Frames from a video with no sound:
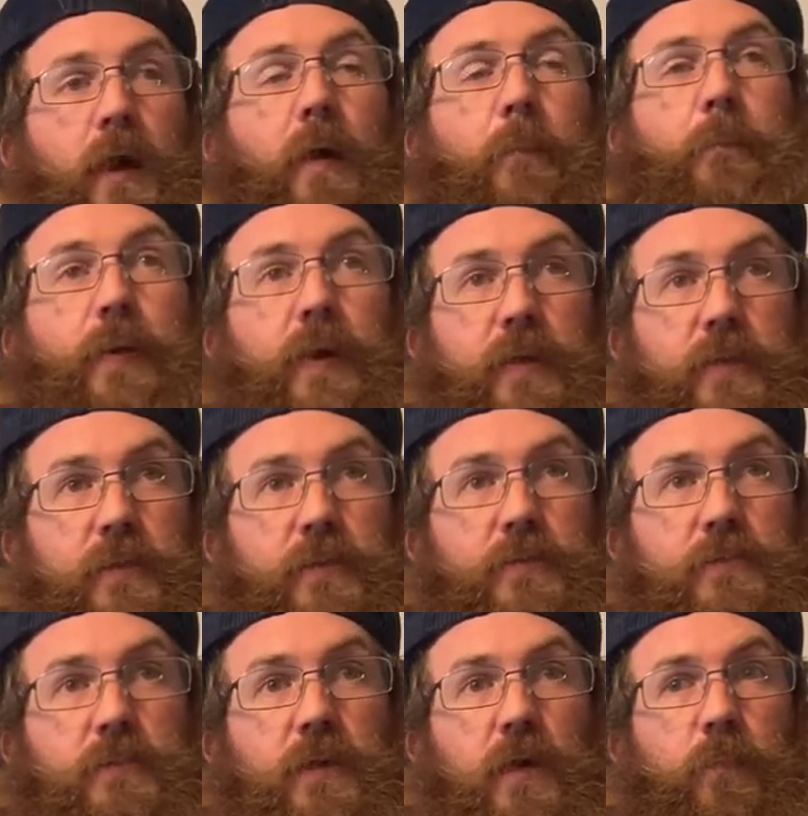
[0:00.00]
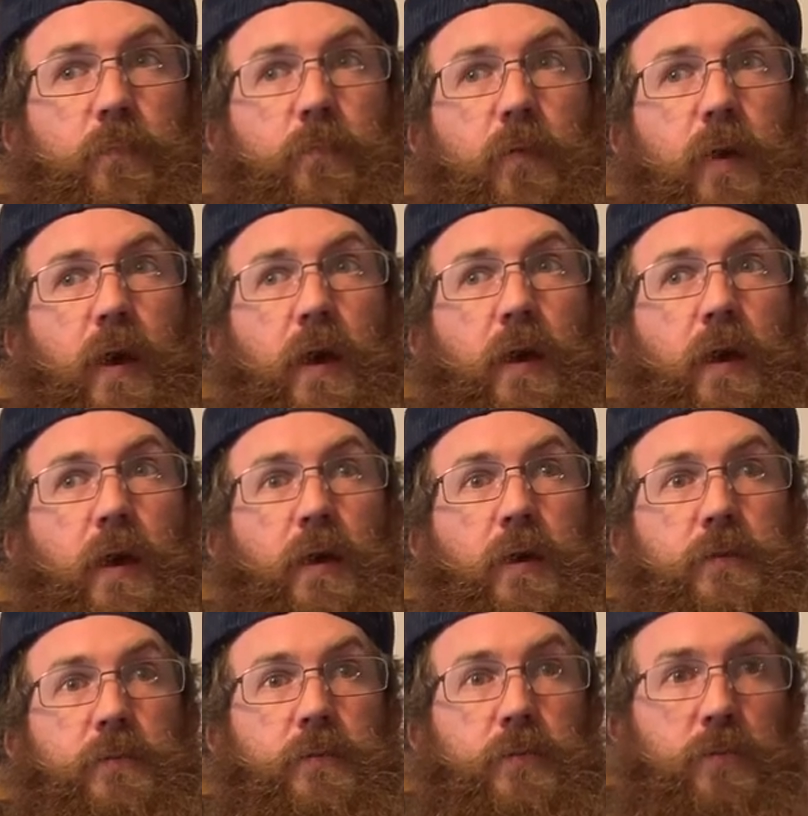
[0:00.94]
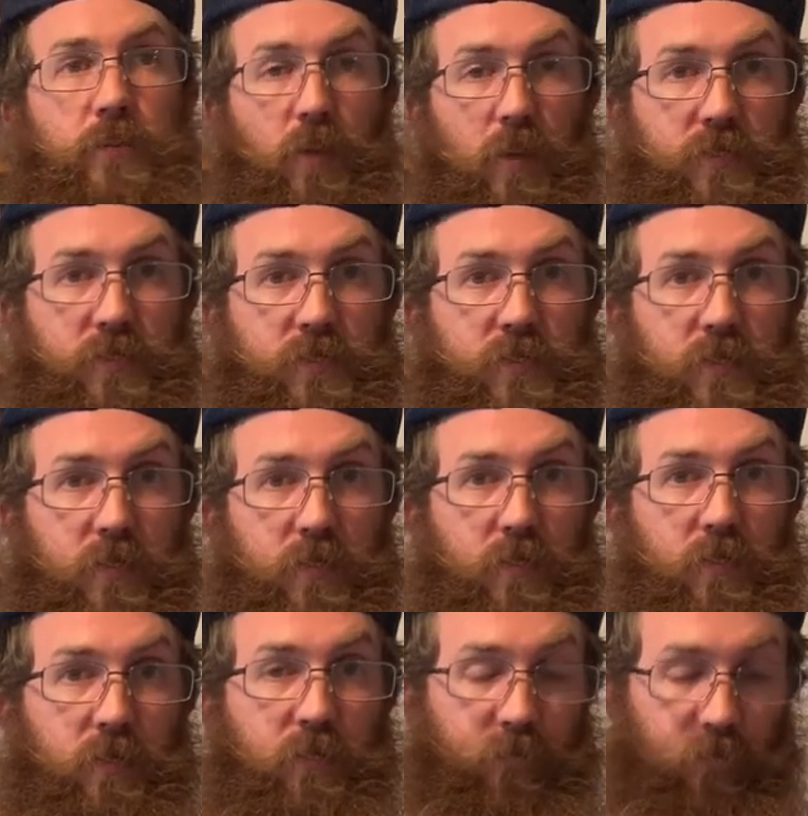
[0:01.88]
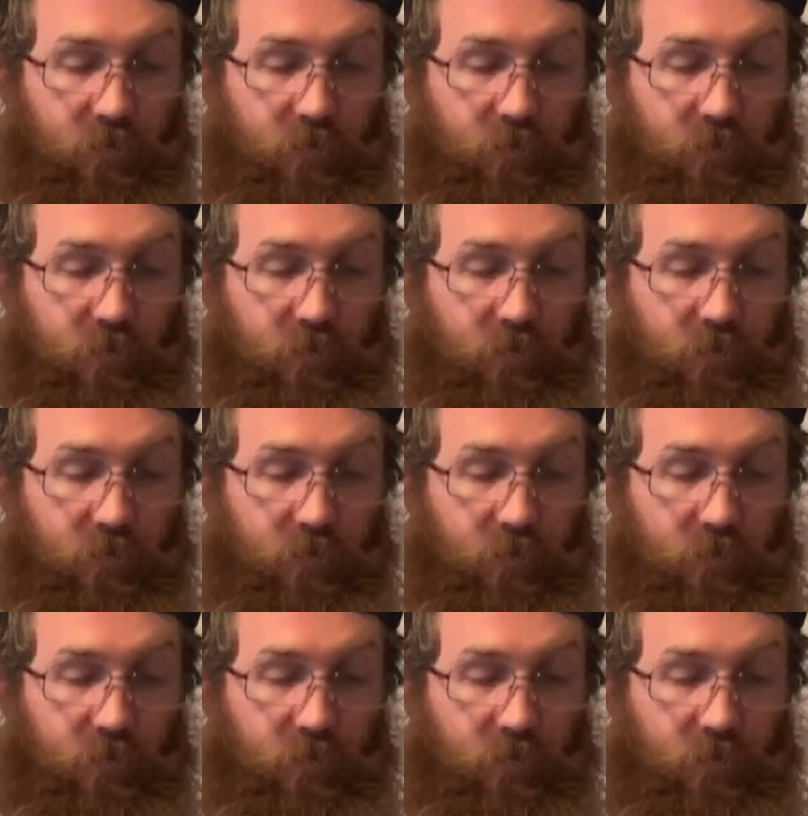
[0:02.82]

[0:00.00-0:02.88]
I picked this up at the yard sale